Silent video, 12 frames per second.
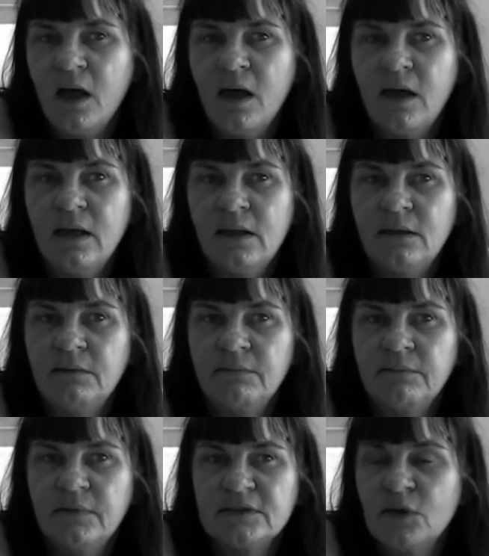and
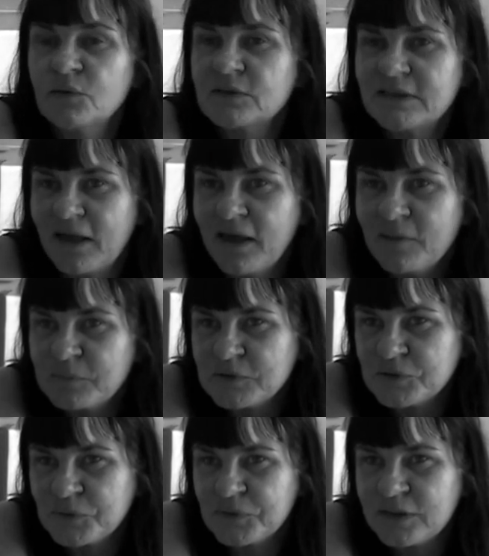as long as they're happy
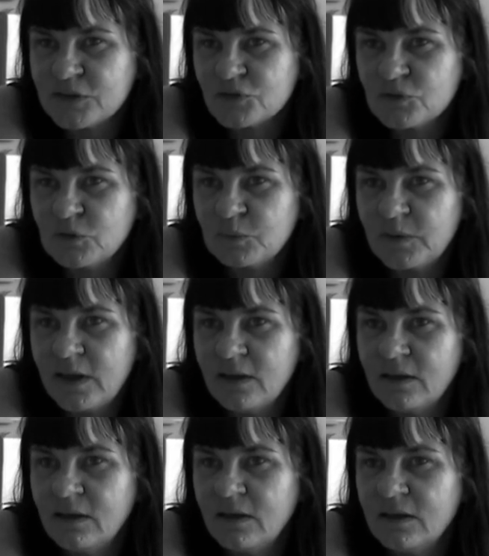doing their trip
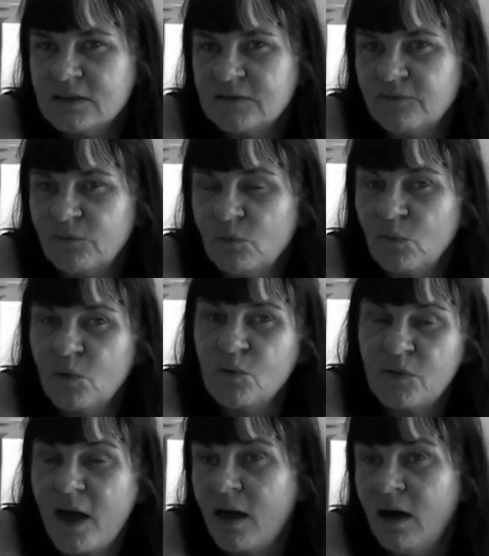and it's for
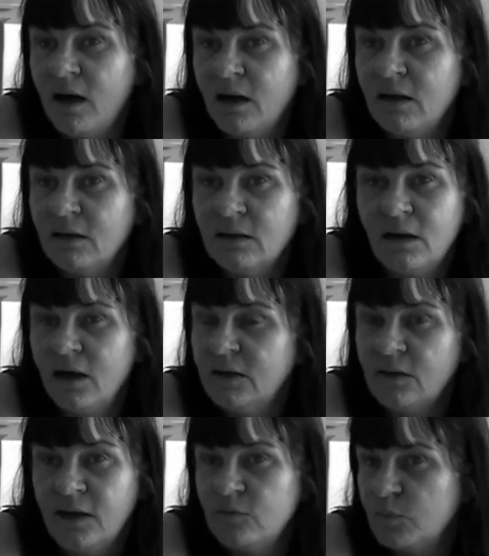who they are, I
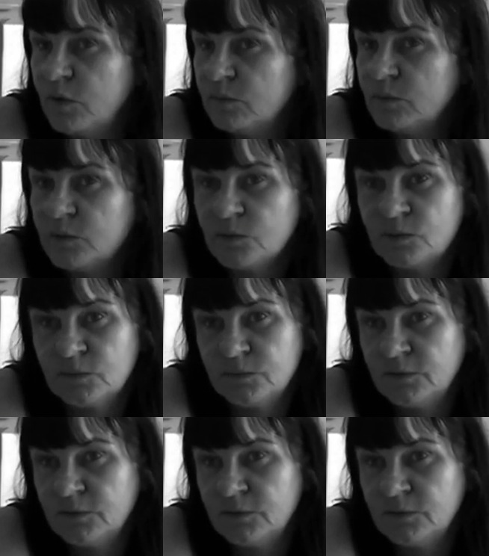don't have a problem at all.